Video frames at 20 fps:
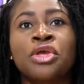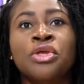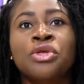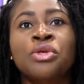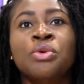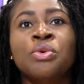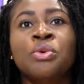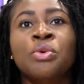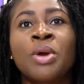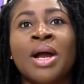
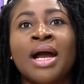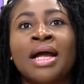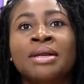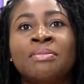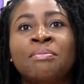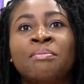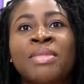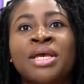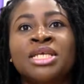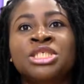you
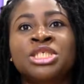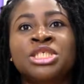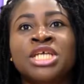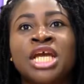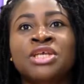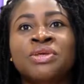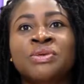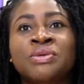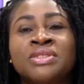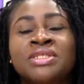can
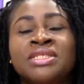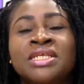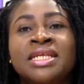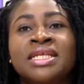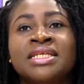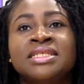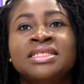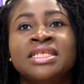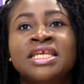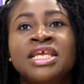measure
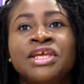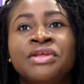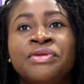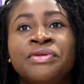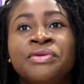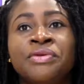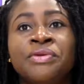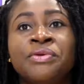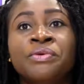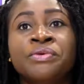utility in
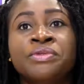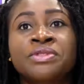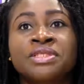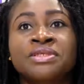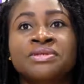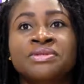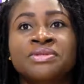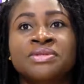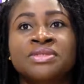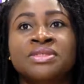
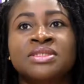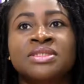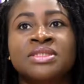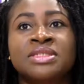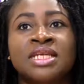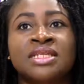utils.